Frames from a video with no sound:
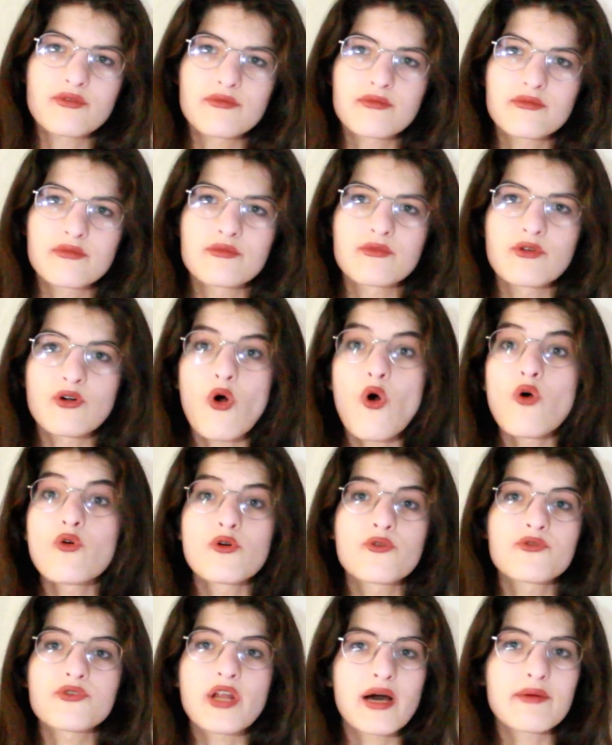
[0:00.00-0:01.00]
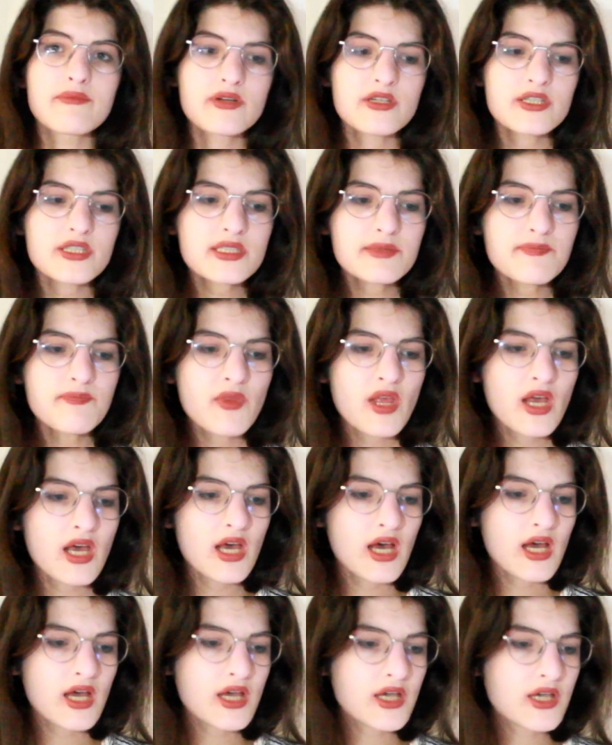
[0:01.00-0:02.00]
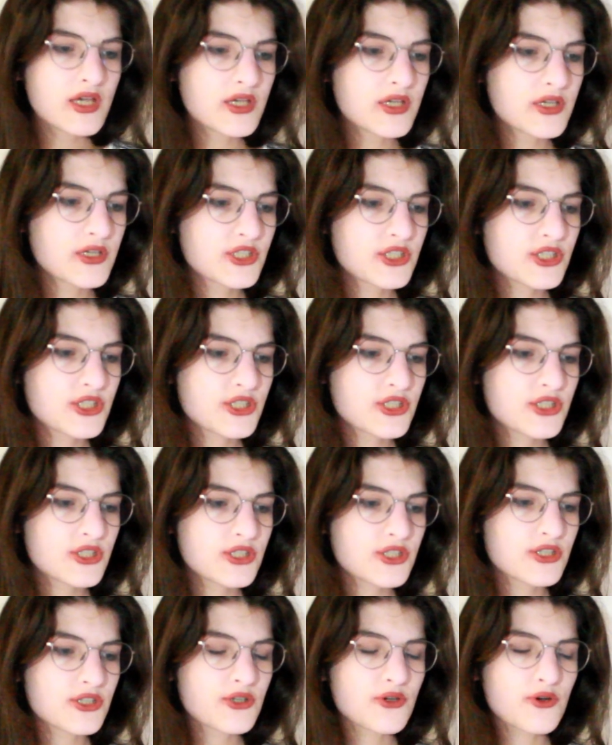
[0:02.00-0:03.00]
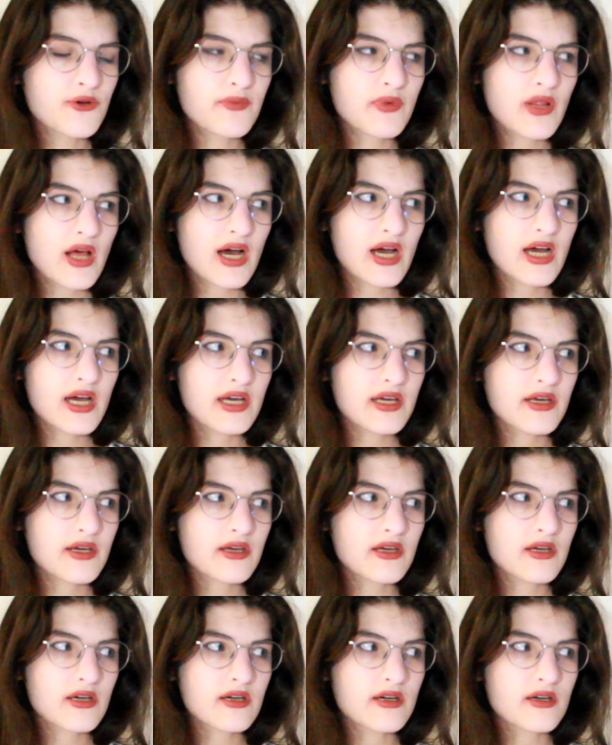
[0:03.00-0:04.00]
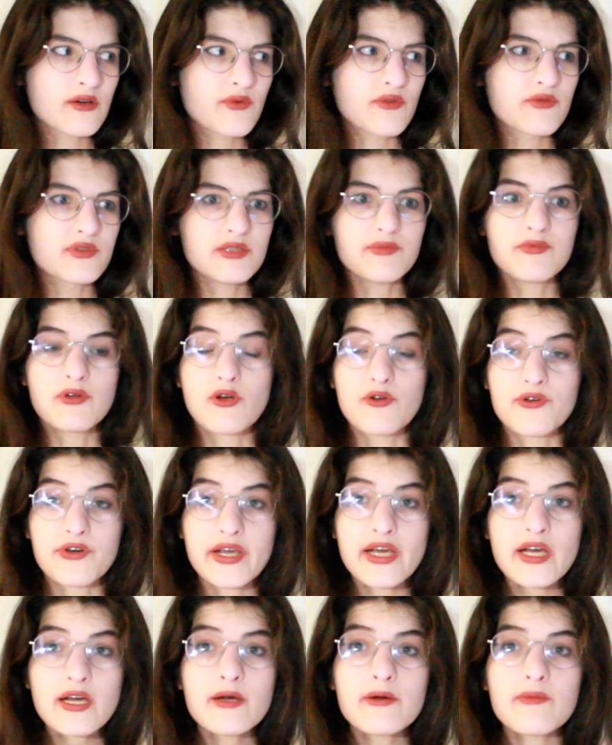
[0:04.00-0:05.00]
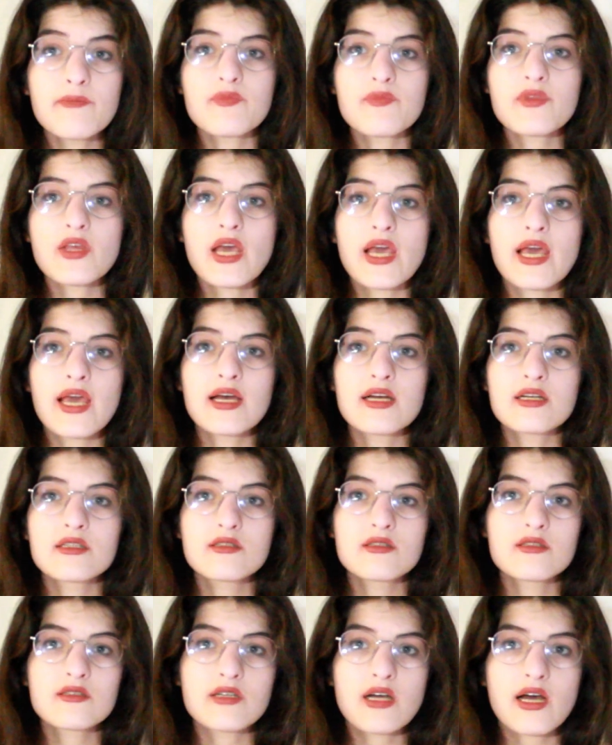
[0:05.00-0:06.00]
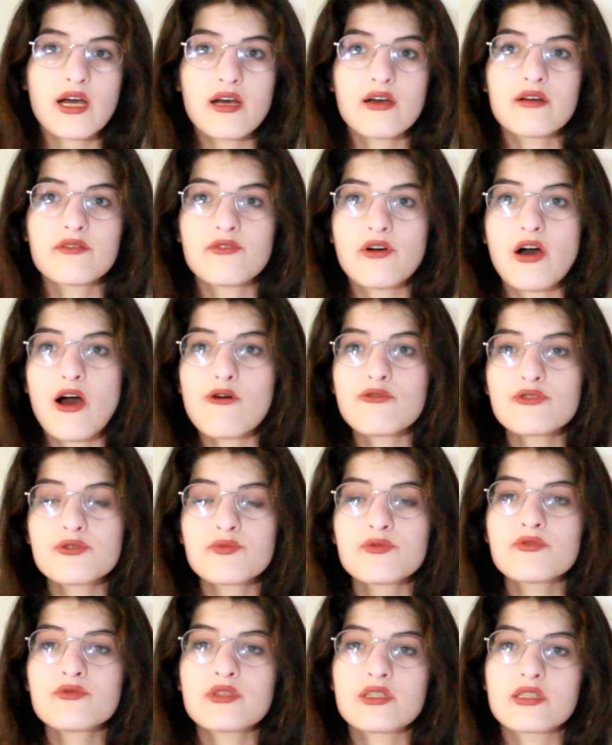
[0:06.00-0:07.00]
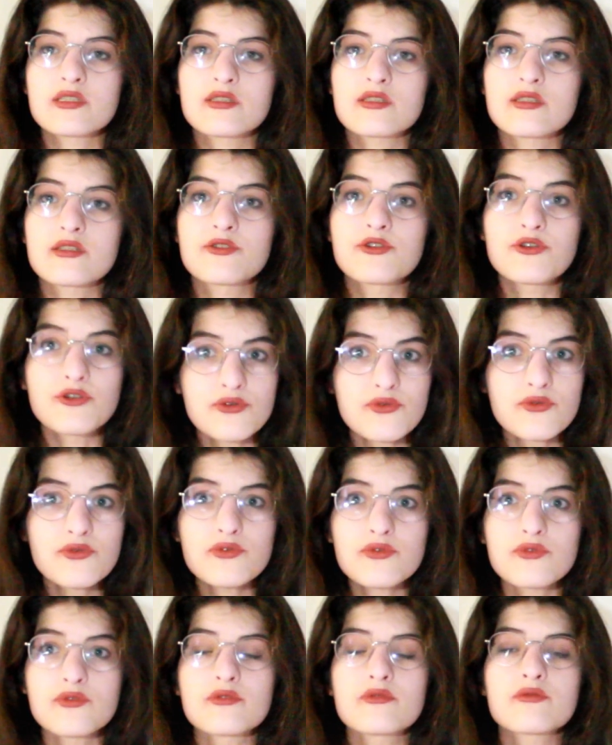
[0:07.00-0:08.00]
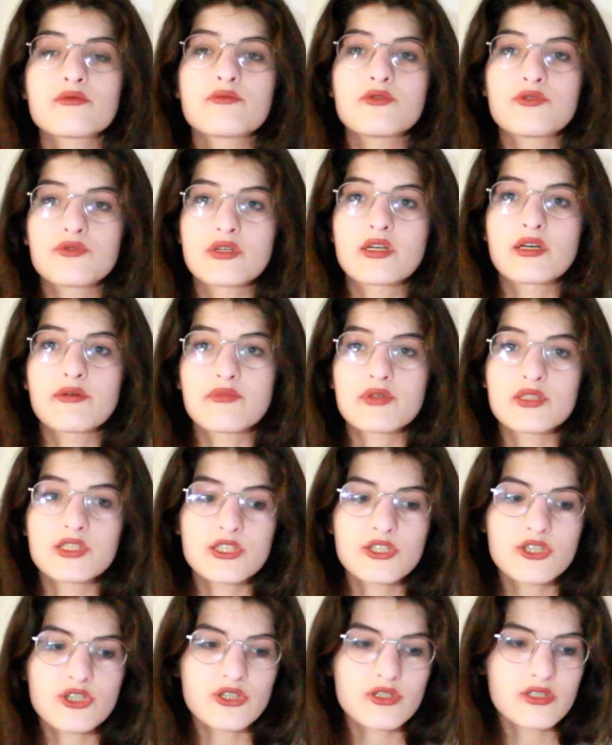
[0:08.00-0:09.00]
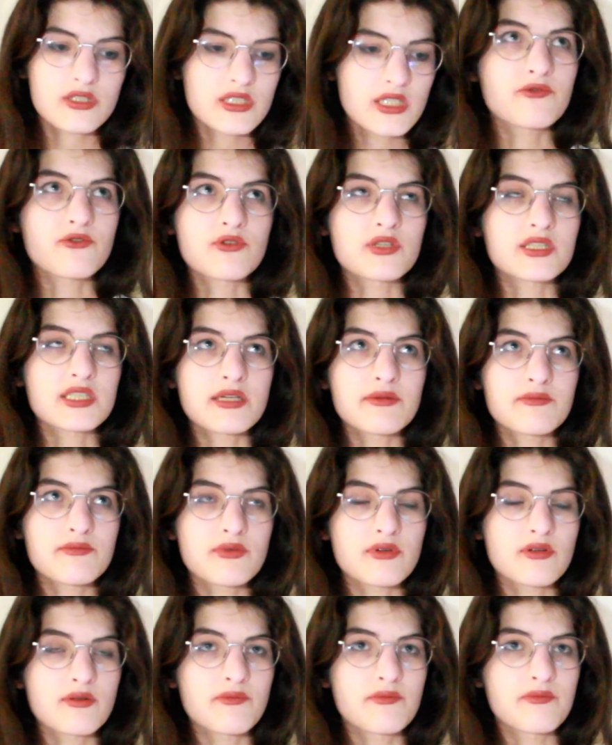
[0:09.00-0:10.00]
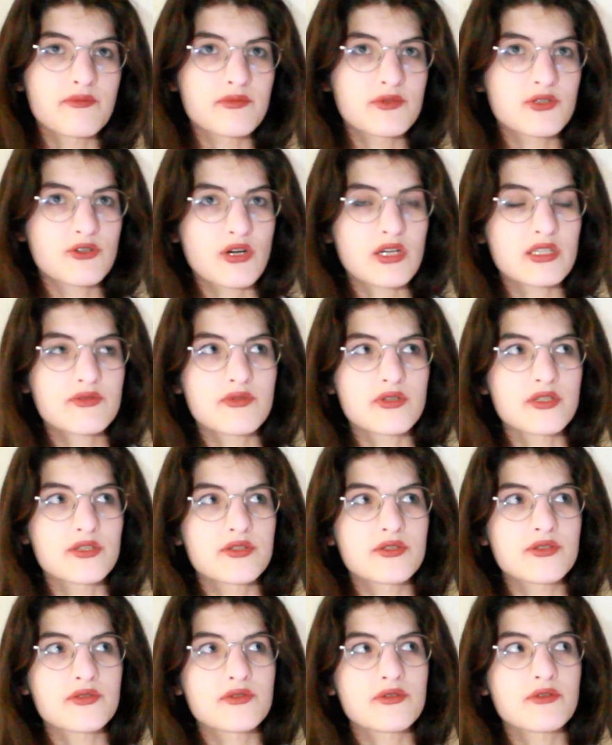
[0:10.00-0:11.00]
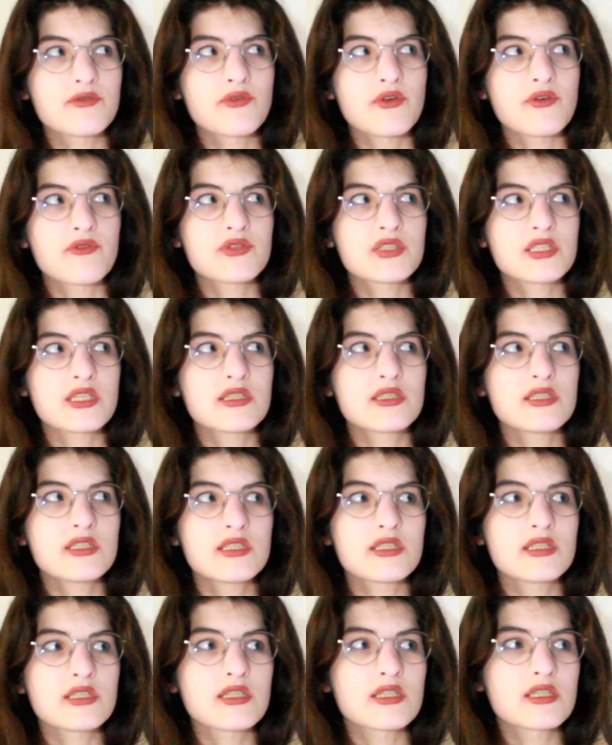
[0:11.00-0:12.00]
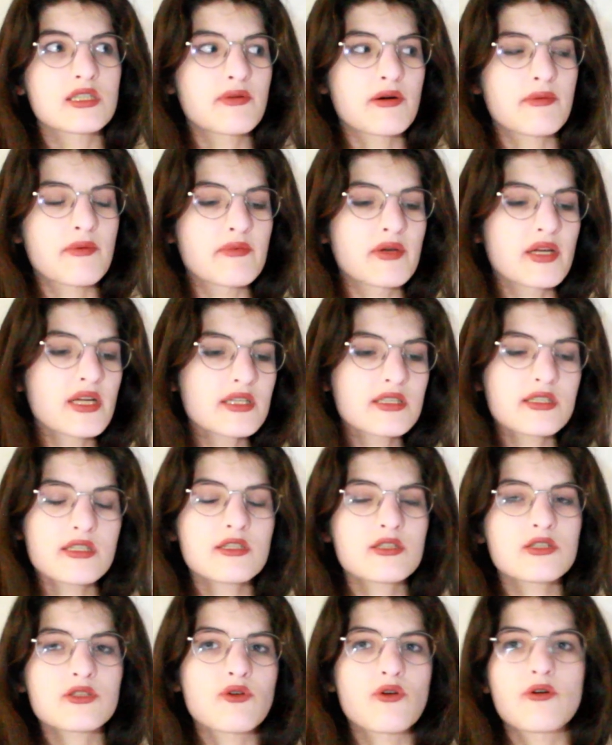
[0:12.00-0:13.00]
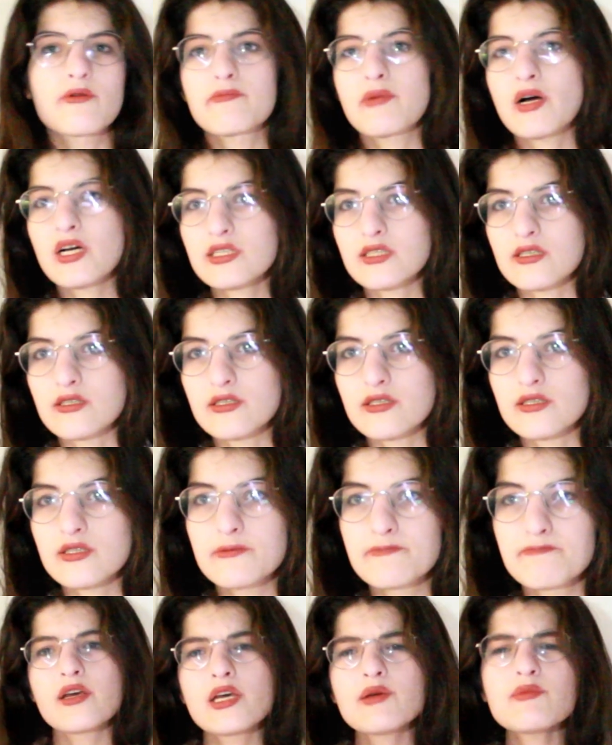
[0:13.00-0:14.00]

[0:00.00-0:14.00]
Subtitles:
row of numbers, which you apply with deep learning and have output as a new music compositions, for example transferred with statistic probabilities or patterns.